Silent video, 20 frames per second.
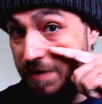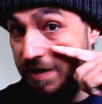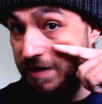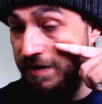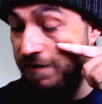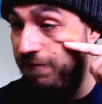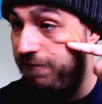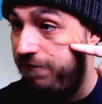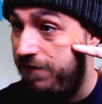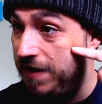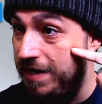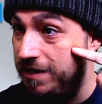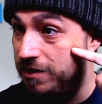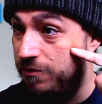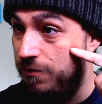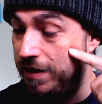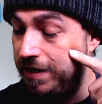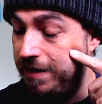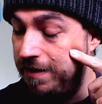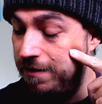me in the face
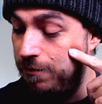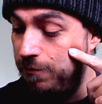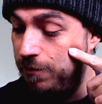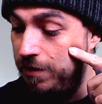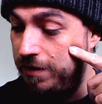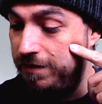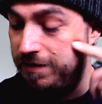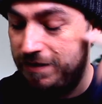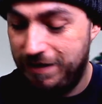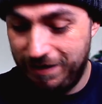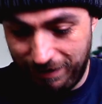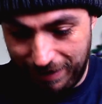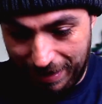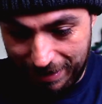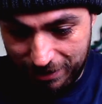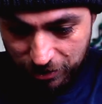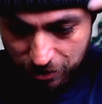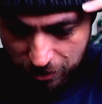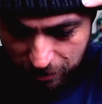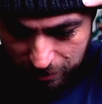right here once. He
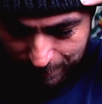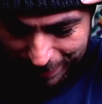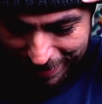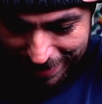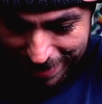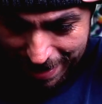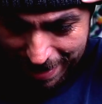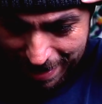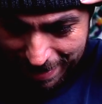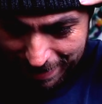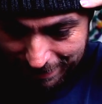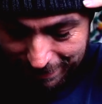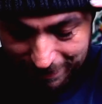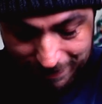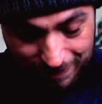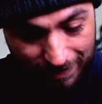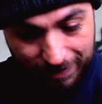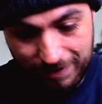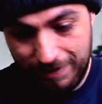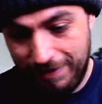latched onto my head.
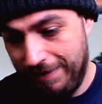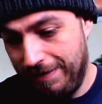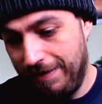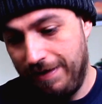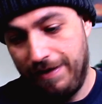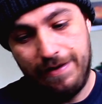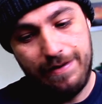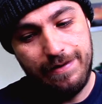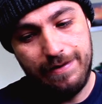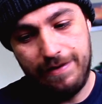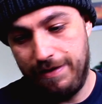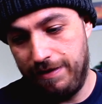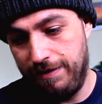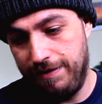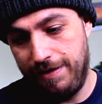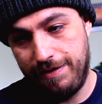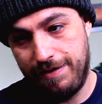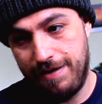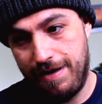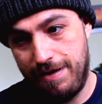Oh,
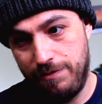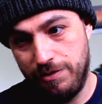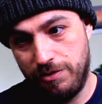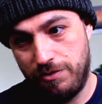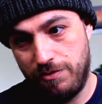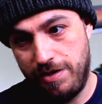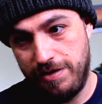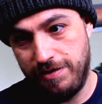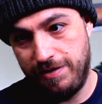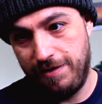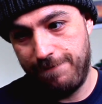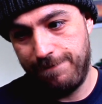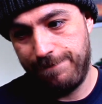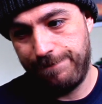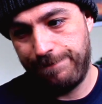that cat was crazy.